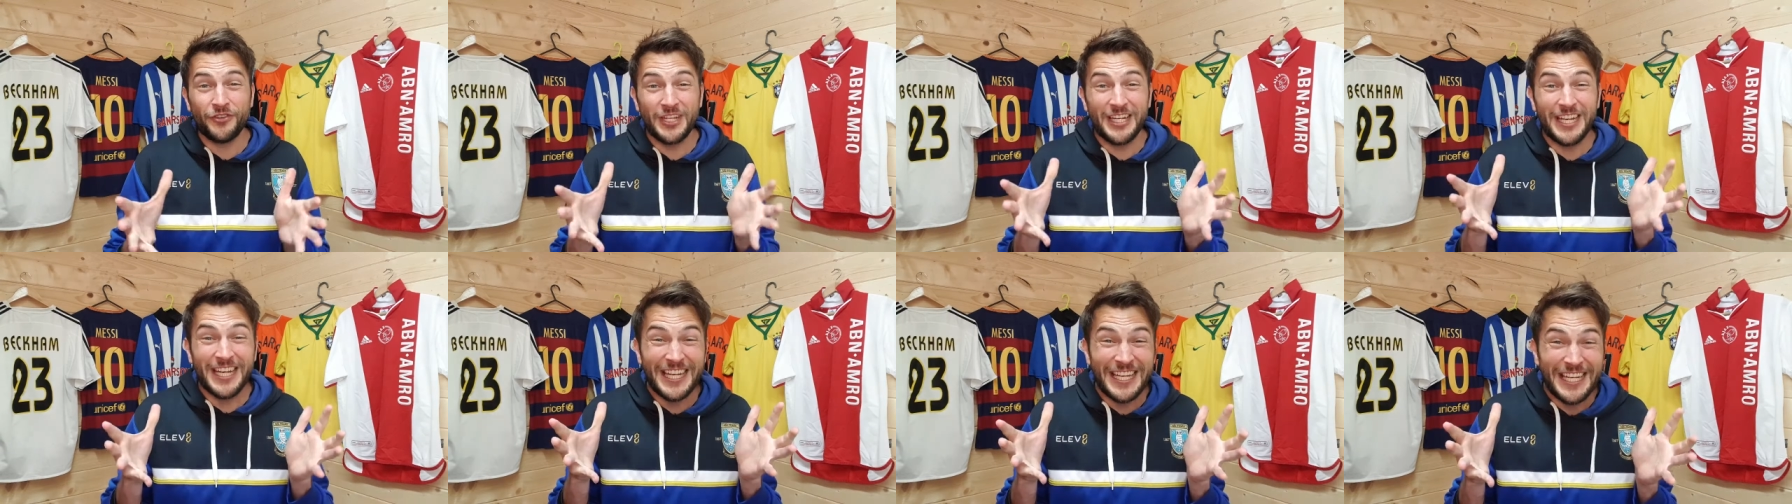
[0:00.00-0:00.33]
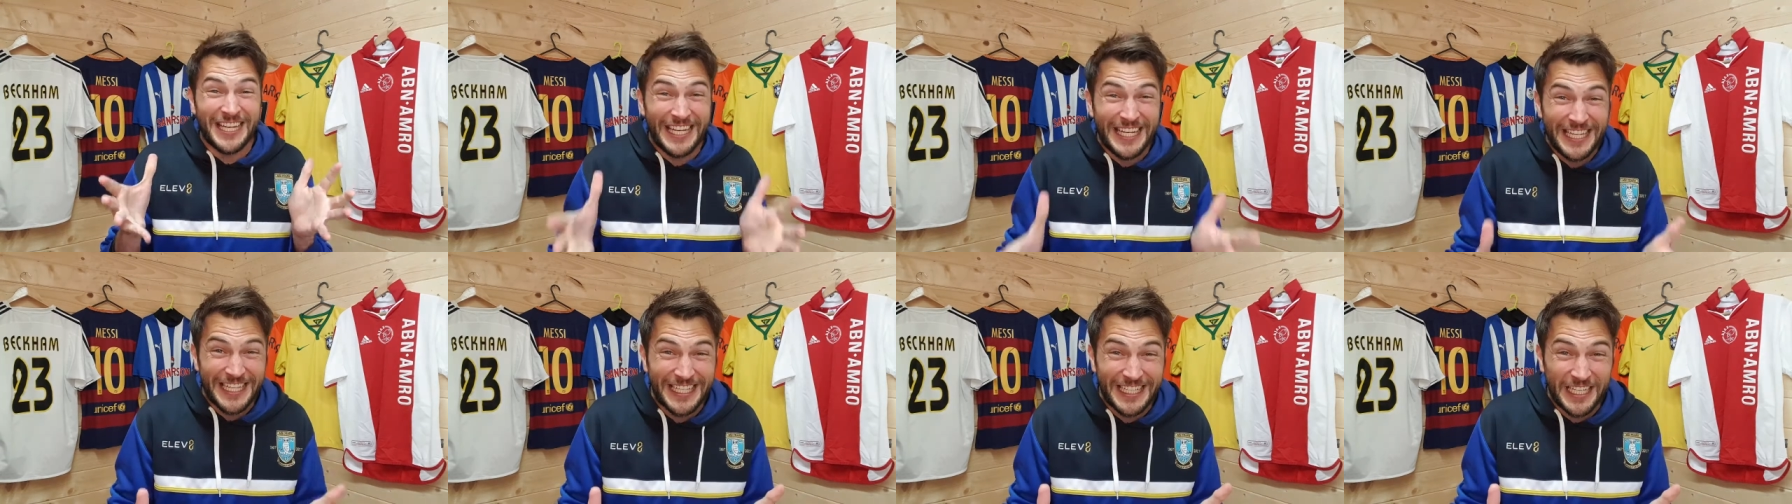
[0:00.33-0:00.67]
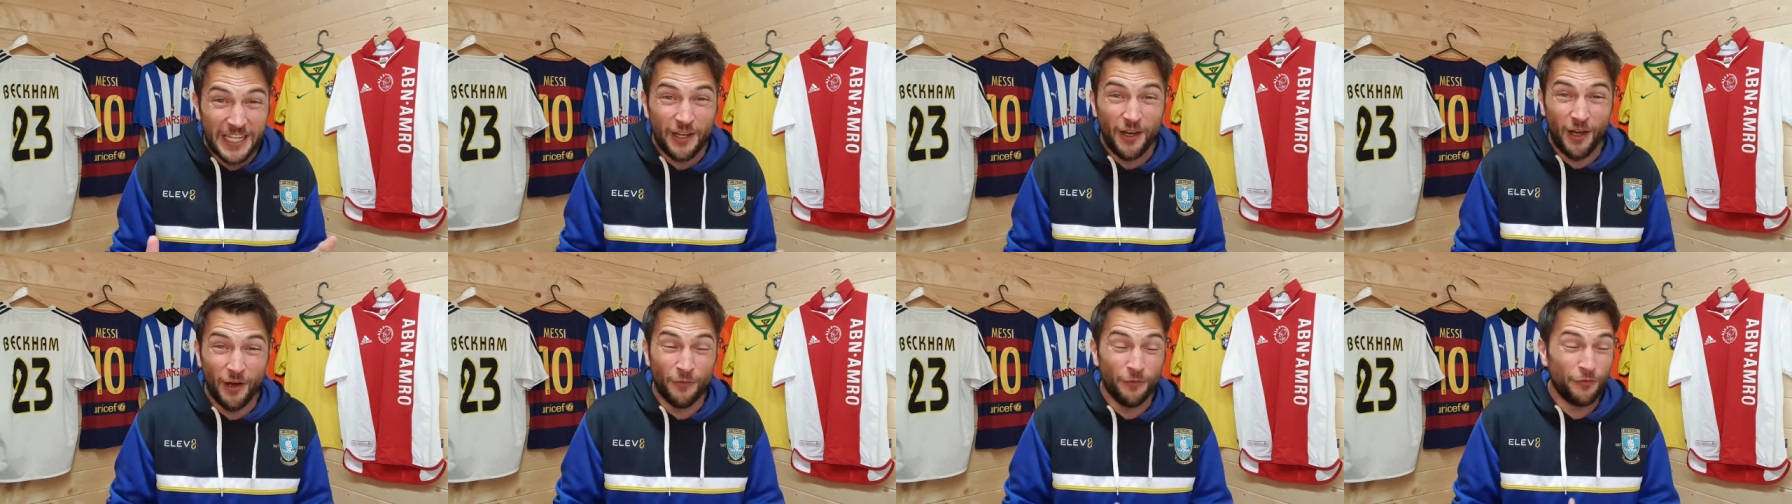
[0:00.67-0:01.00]
La
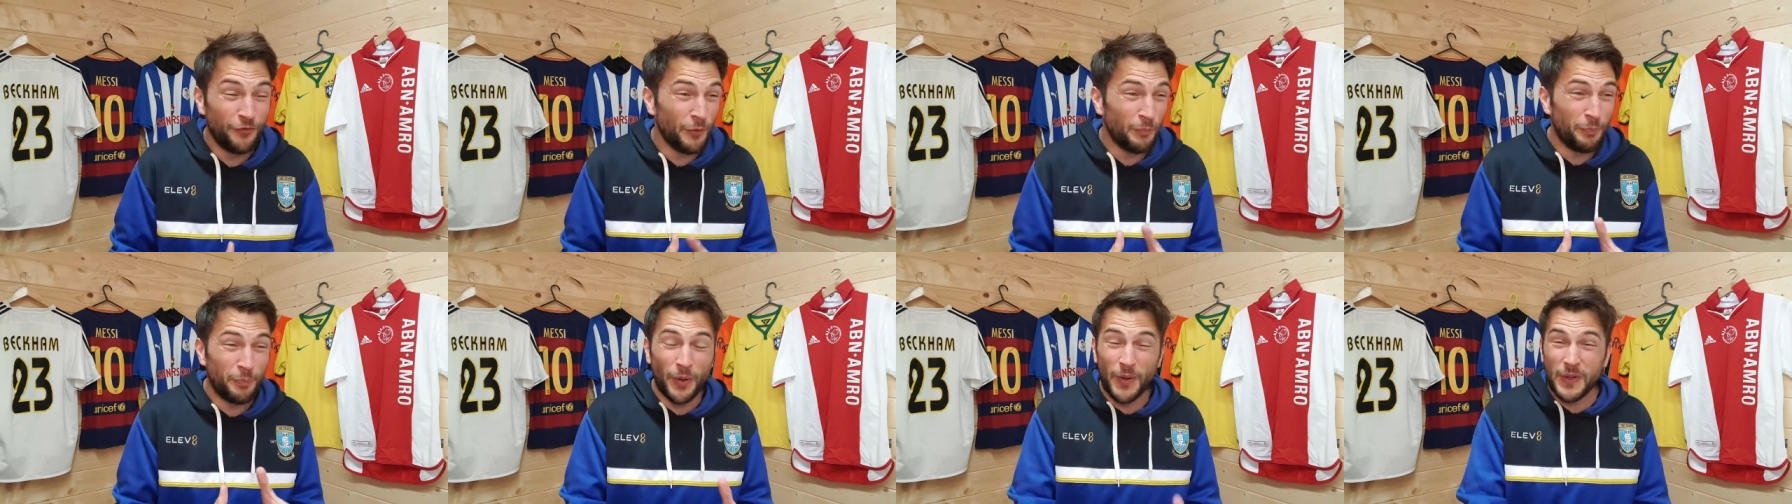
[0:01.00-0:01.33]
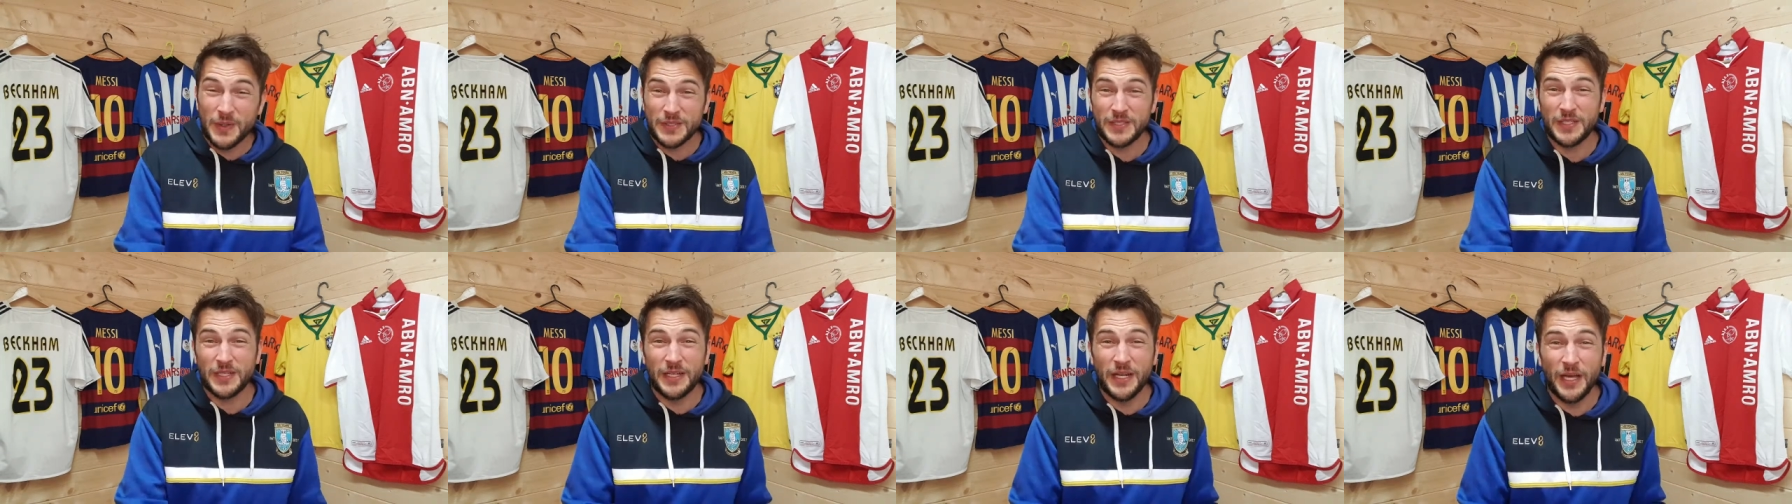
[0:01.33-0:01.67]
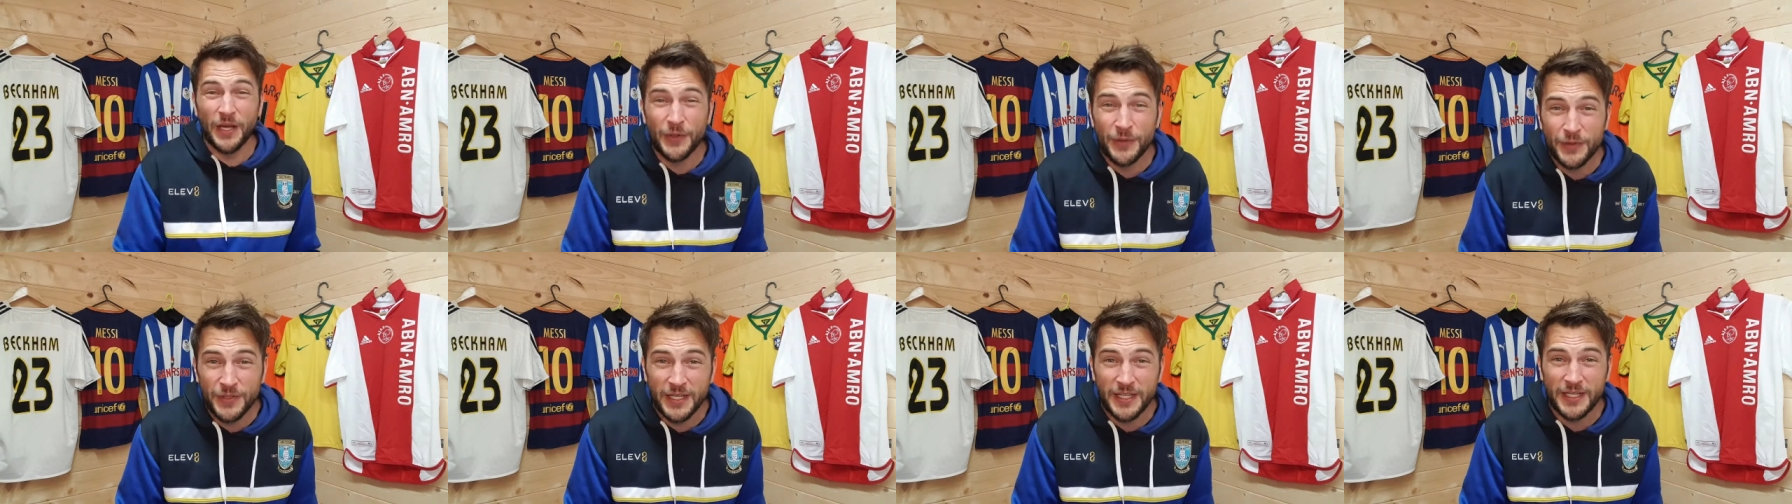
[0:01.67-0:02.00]
Liga and for
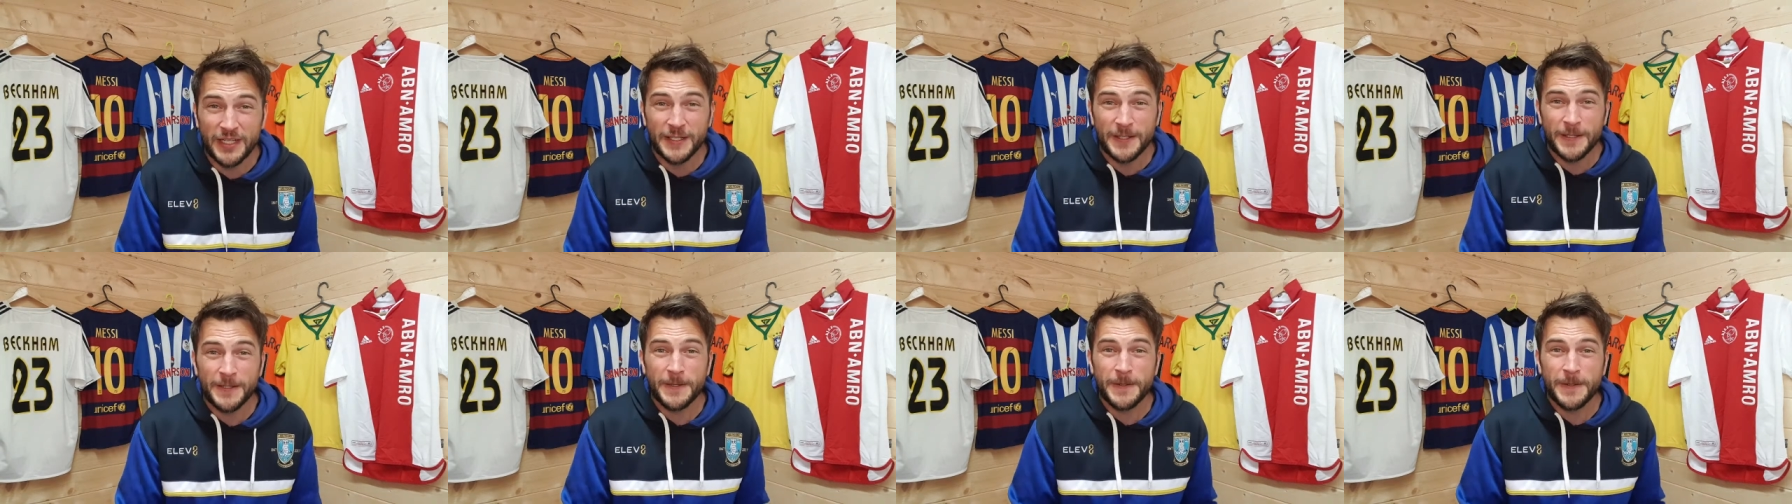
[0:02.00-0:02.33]
Barcelona,